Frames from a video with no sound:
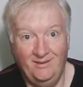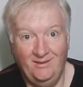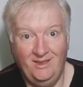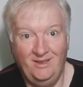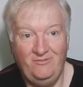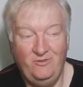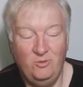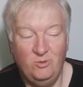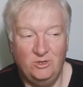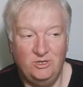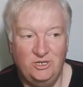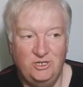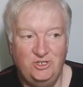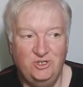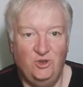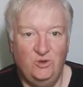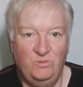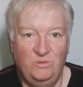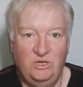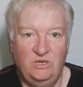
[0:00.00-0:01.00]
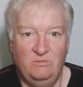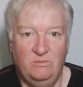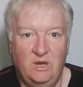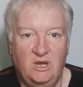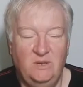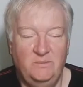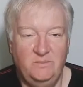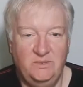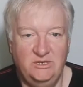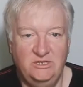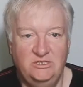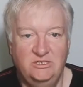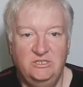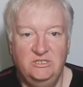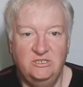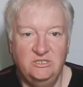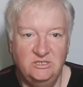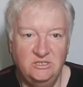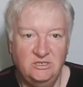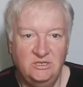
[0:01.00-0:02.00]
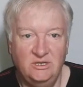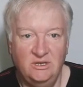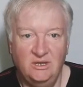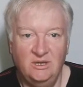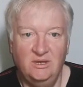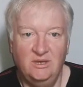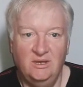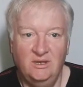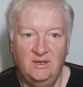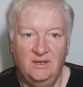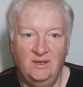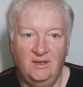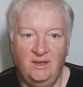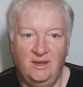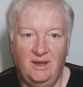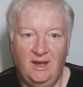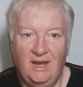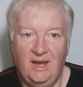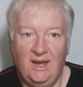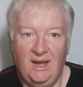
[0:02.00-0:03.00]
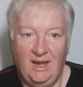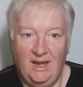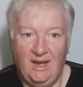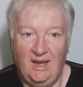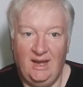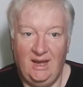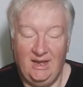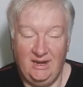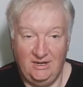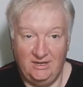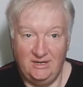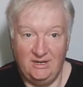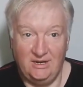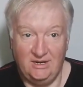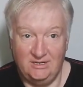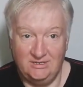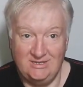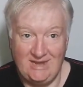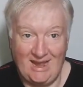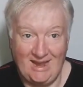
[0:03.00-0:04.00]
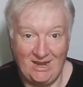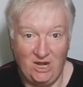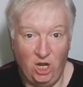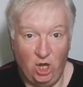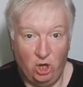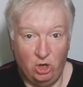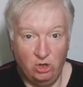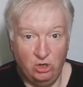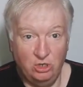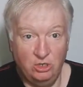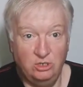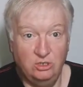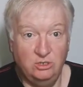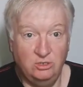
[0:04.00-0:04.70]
If you want to join me in my business and tag along,